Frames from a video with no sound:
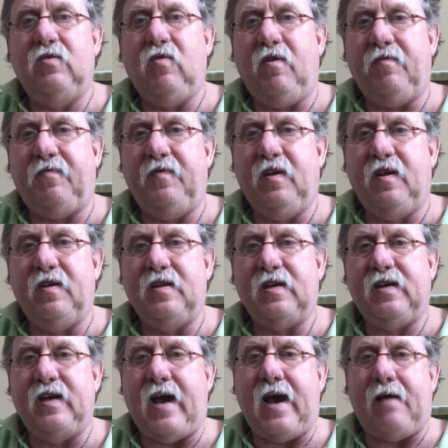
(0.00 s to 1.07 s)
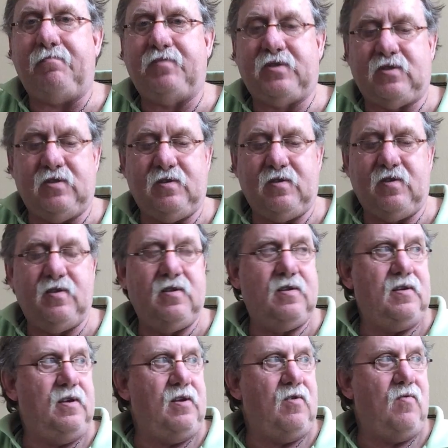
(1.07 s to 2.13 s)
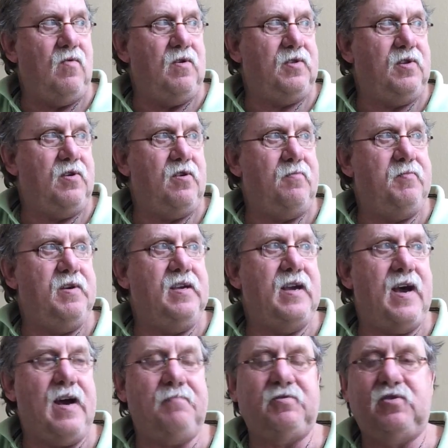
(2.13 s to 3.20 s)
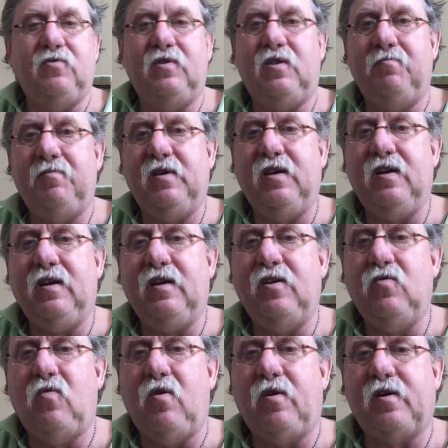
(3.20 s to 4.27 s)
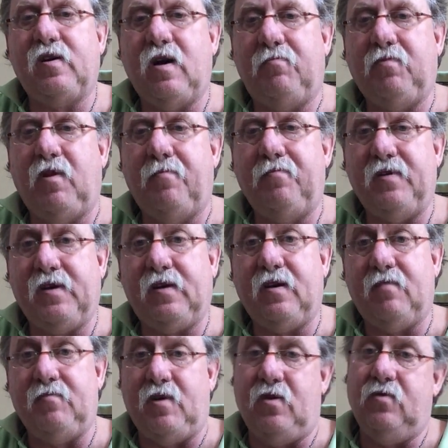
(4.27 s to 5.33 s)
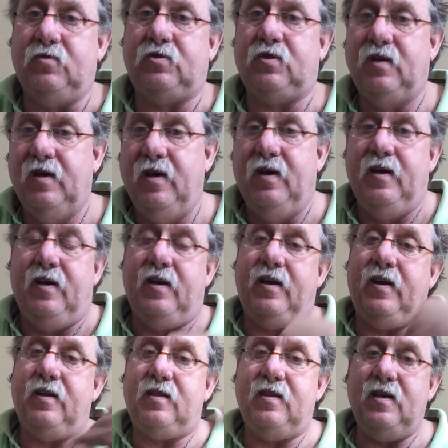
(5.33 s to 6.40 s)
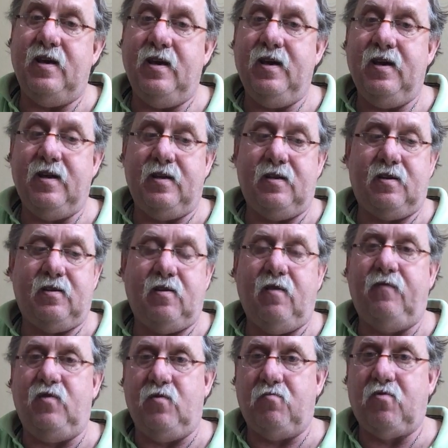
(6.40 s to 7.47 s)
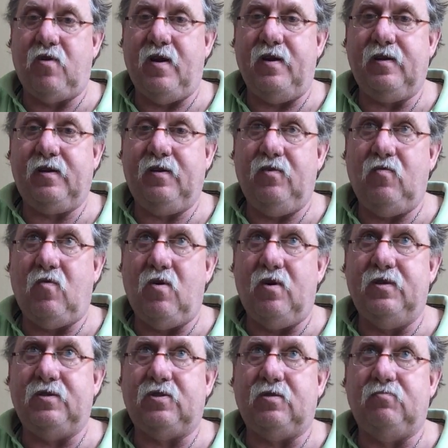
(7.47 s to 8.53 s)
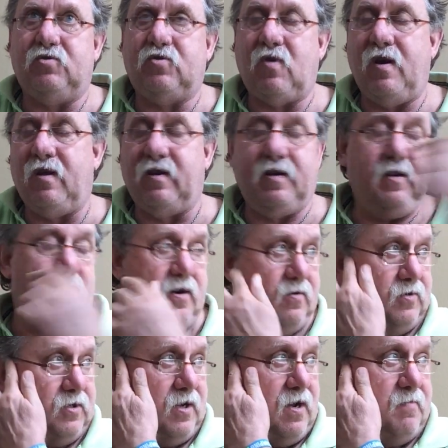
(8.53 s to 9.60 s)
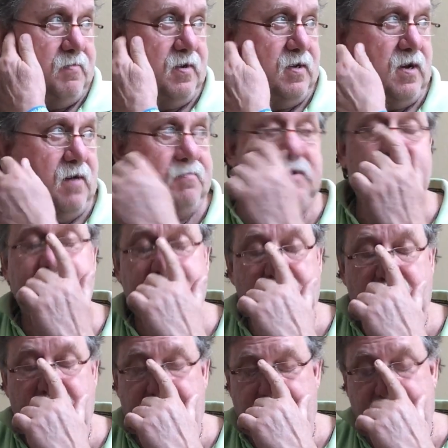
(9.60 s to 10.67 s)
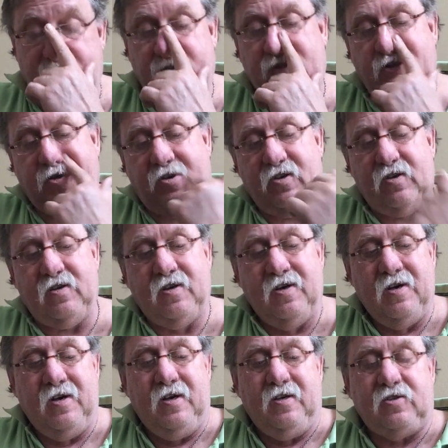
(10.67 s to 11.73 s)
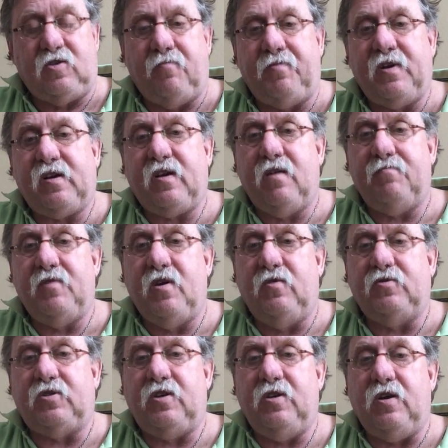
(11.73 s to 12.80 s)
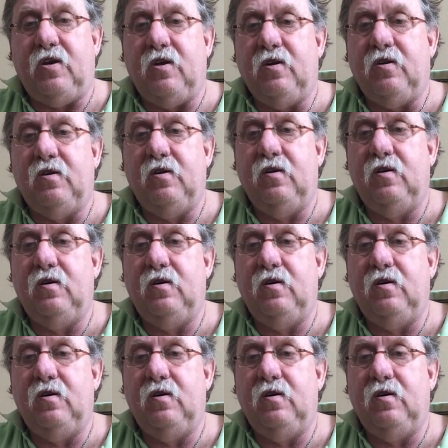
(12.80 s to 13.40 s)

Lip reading: You want to fill in the gaps. You don't want there to be gaps. So at the beginning, you want a couple of pickup notes, and at the end of your break, you want some trailing notes. And I'm going to show those to you. So pickup notes here.